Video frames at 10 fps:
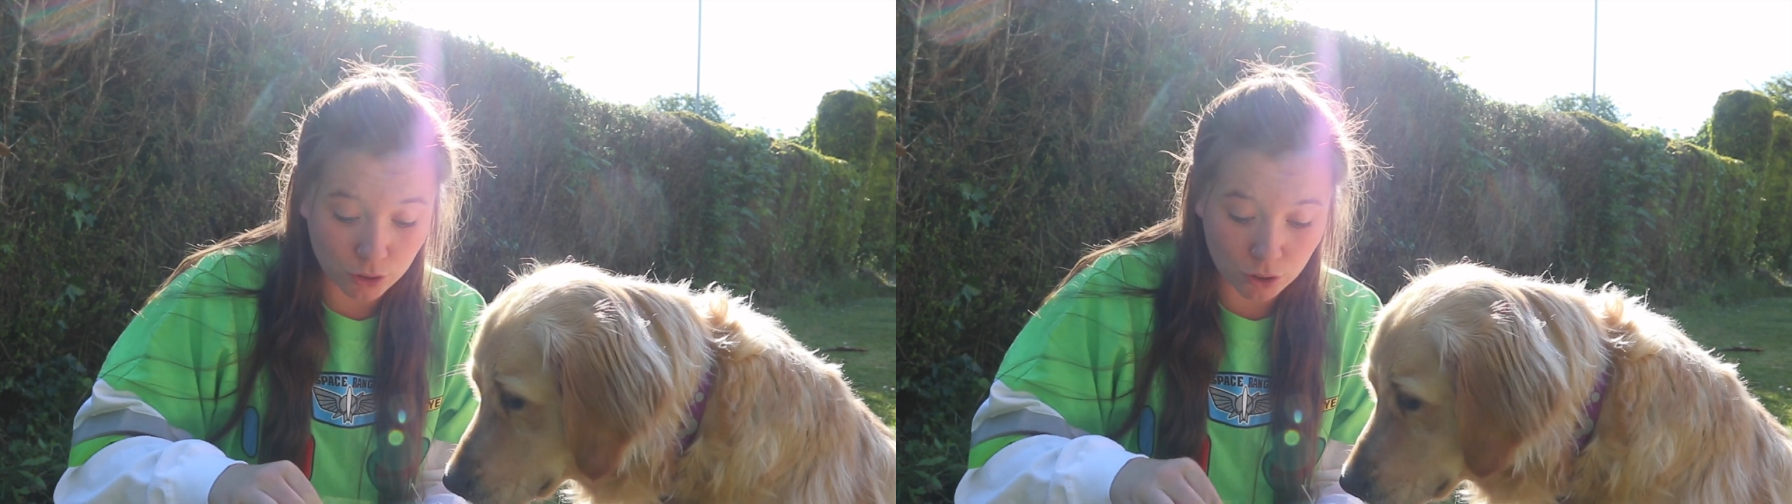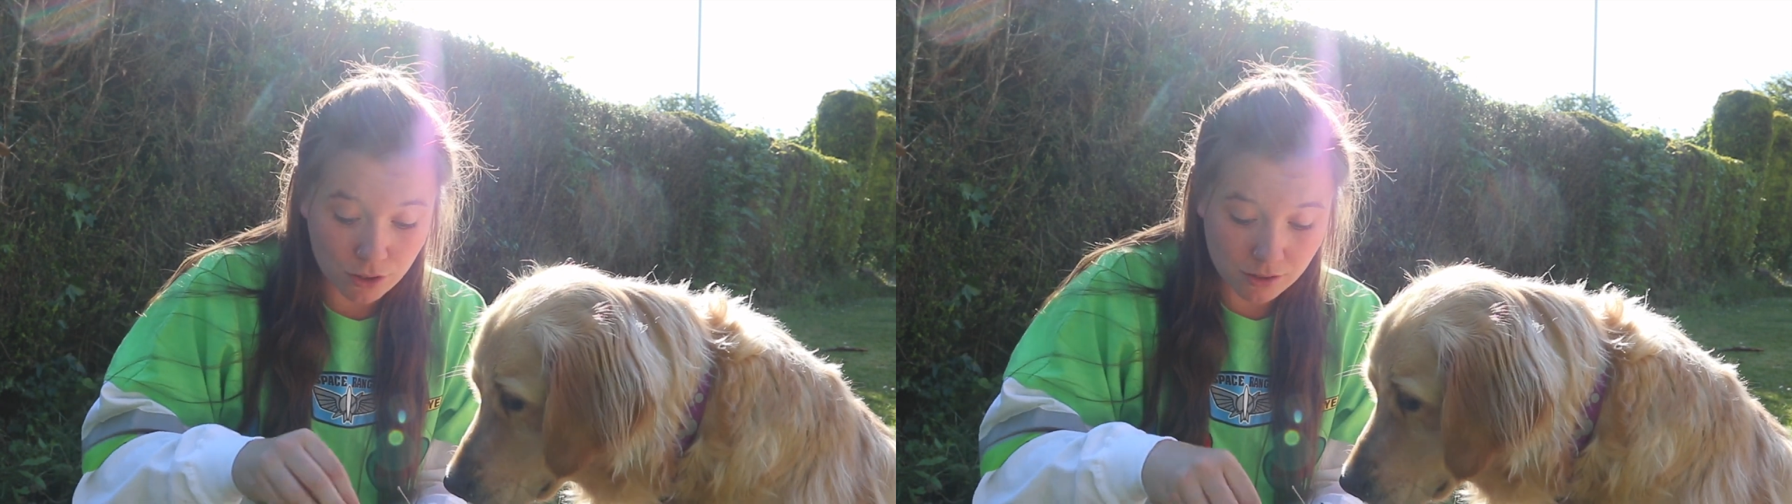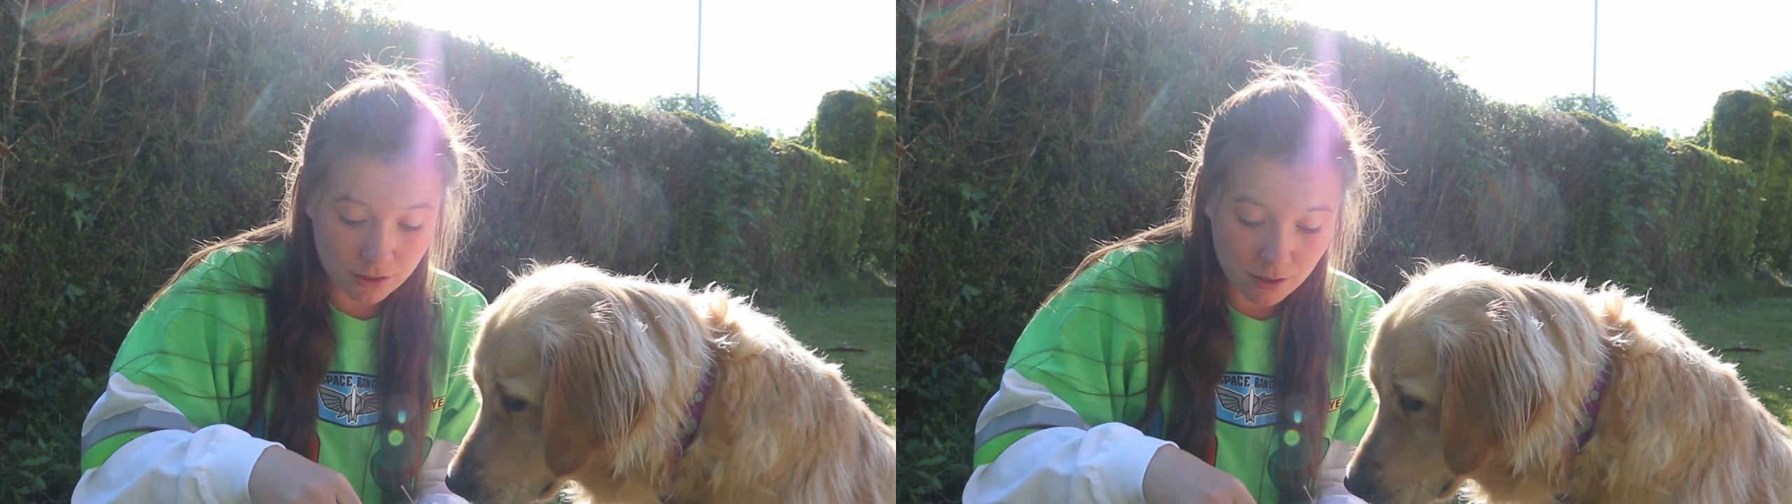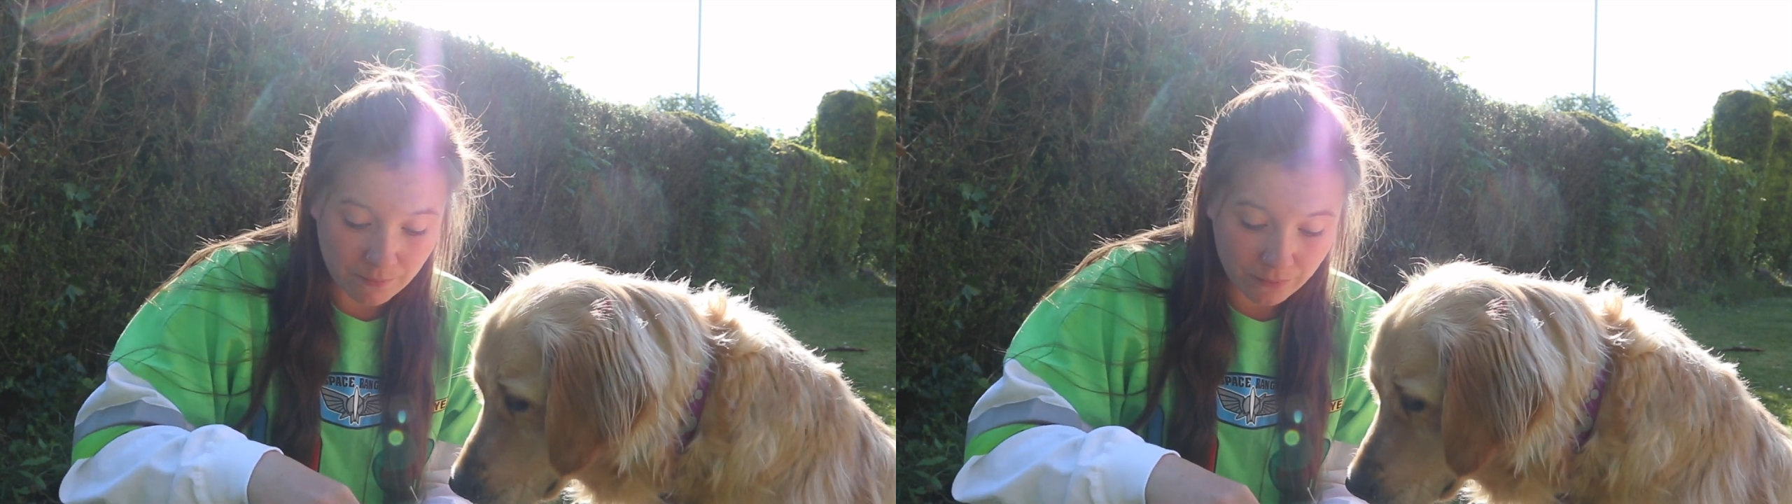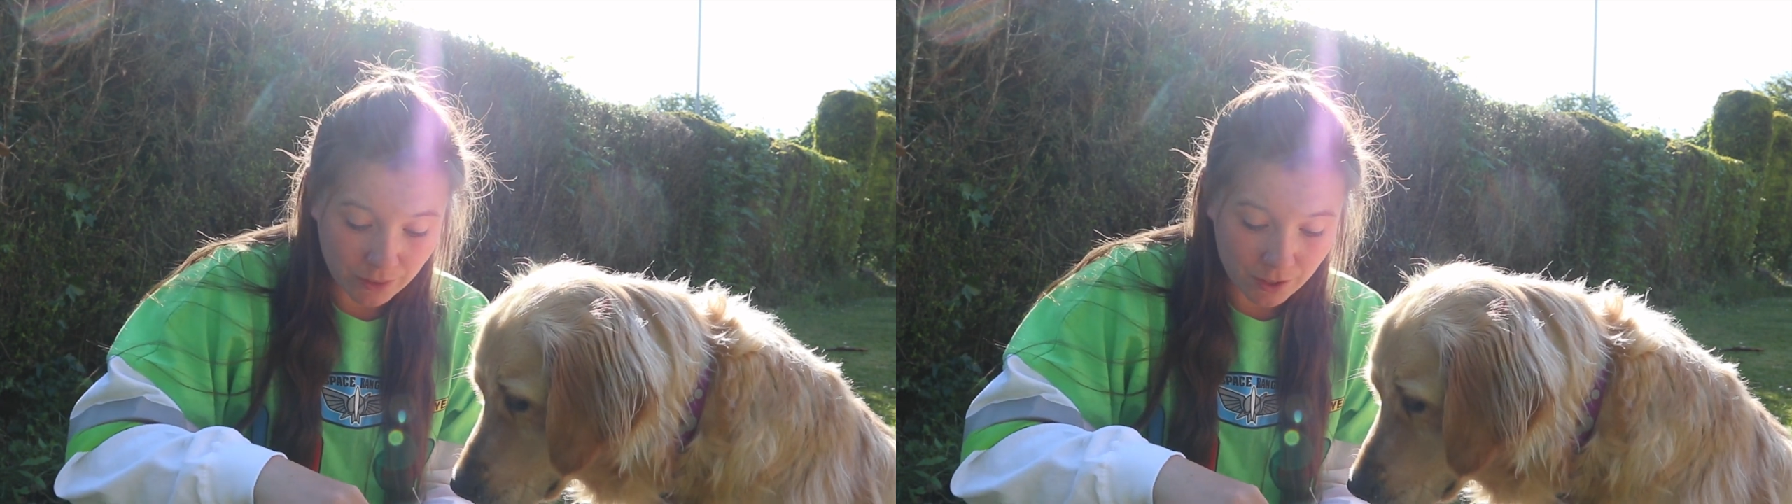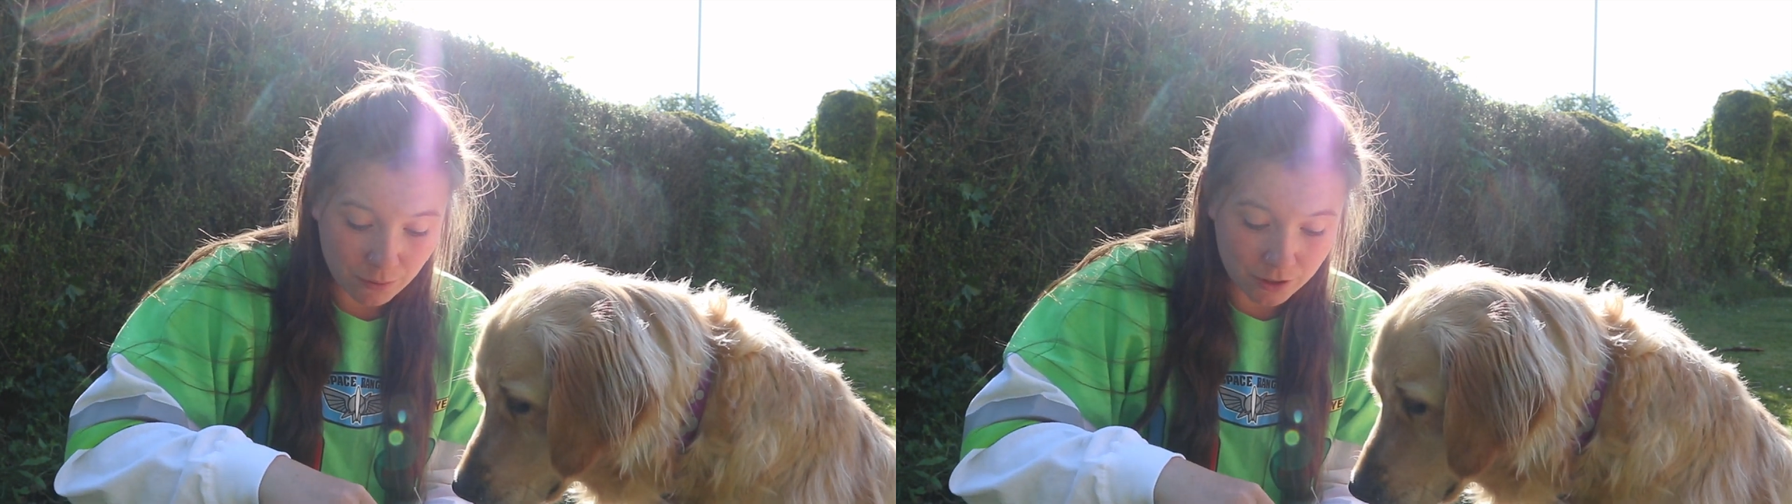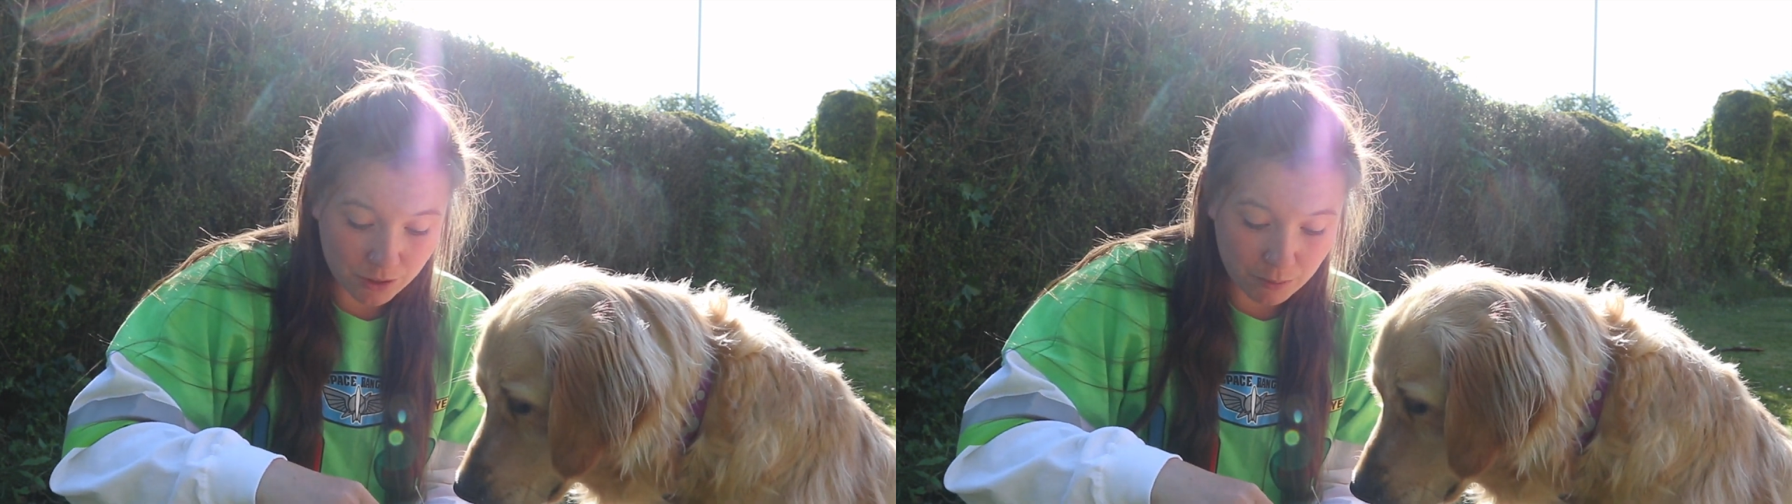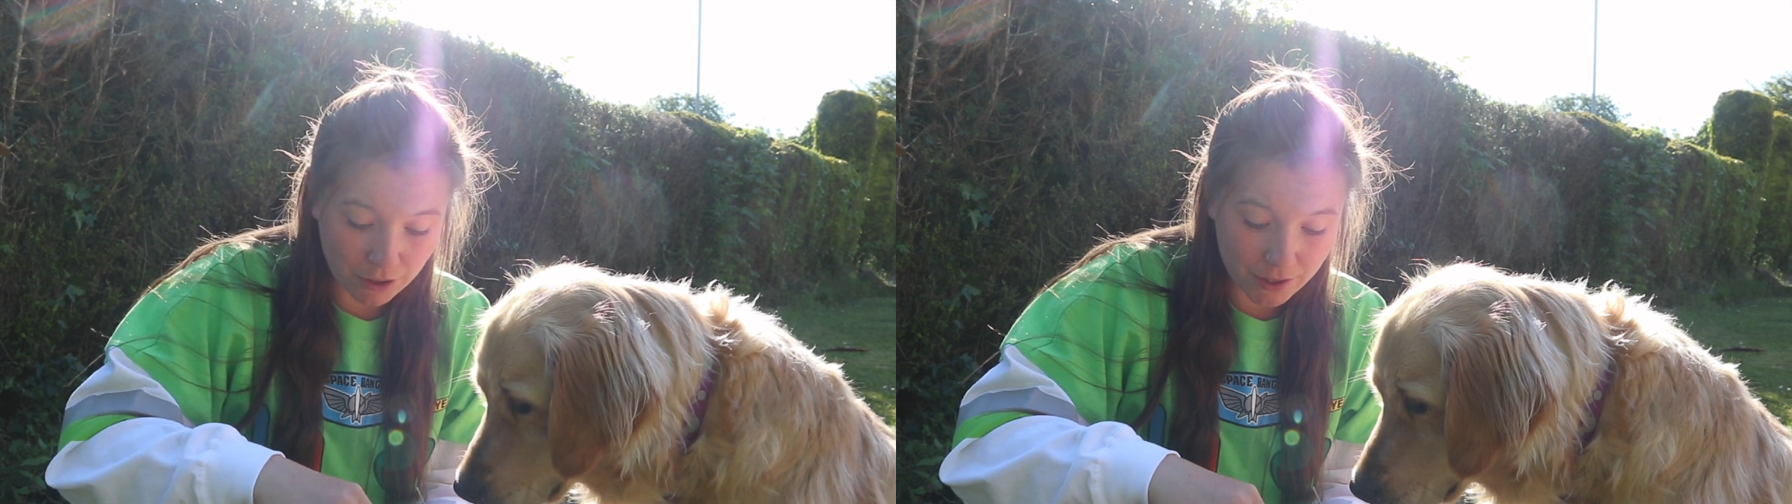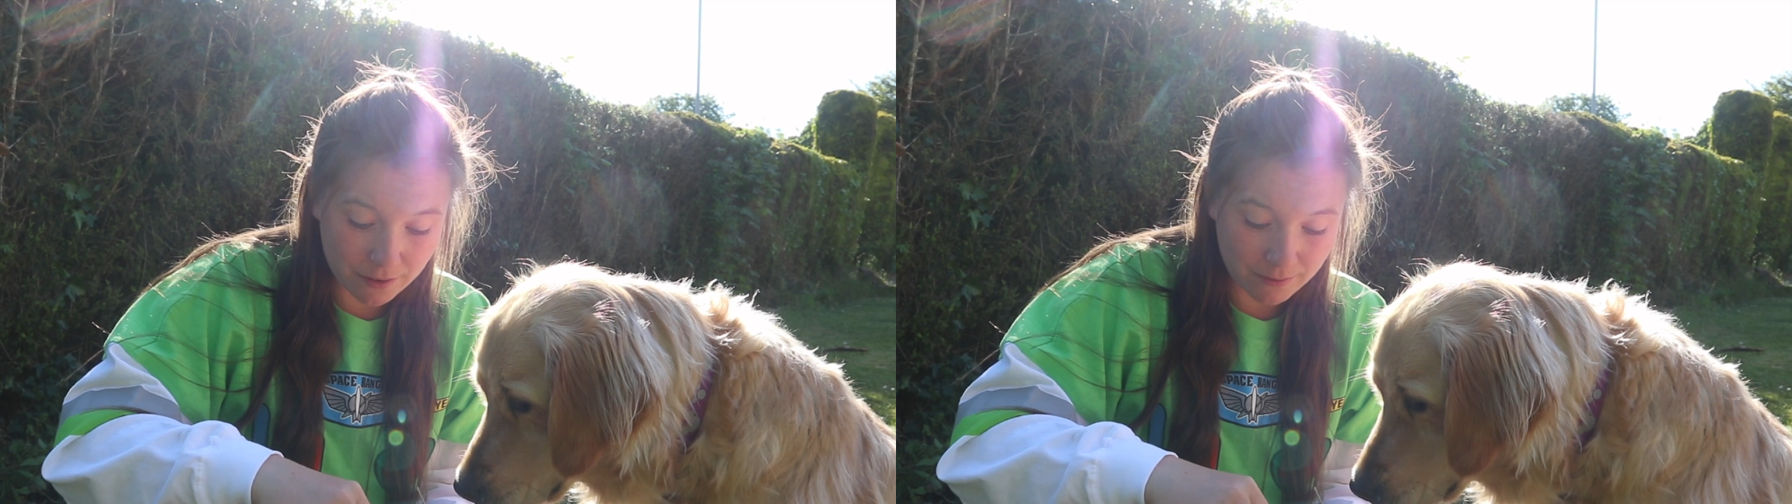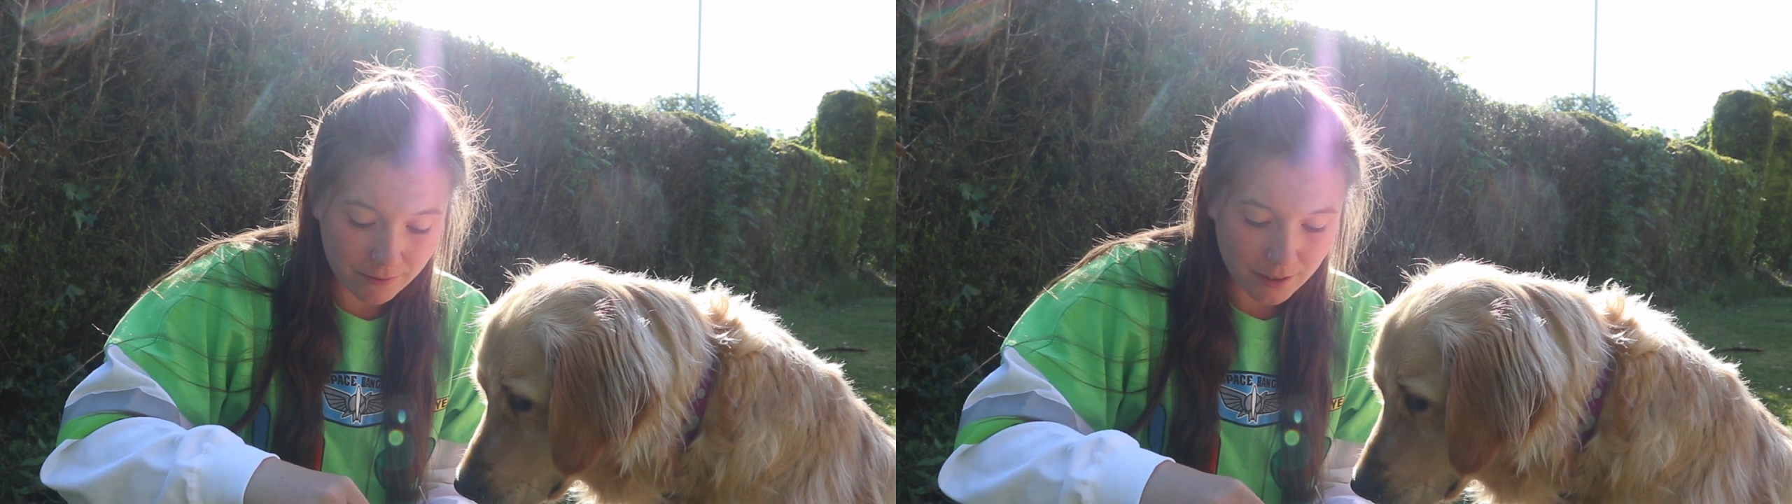dogs, which is brilliant.